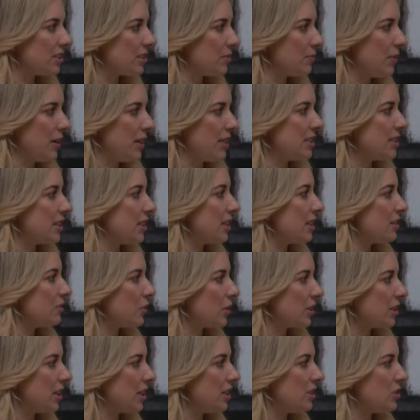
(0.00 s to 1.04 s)
is amazing, and
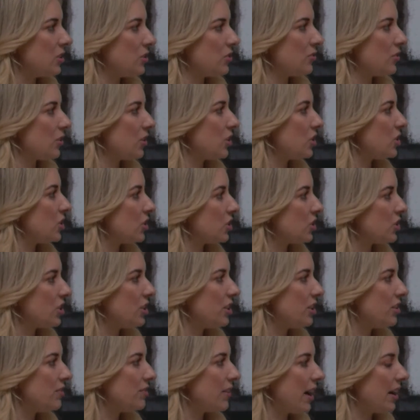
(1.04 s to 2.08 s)
what they do for the
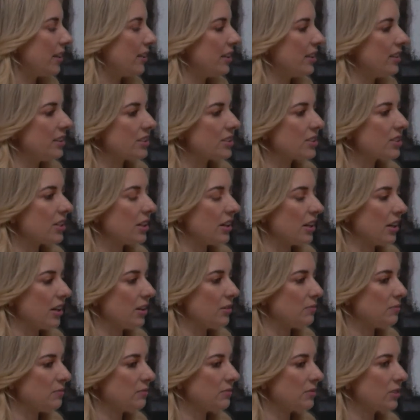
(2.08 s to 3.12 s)
children in the valley is um,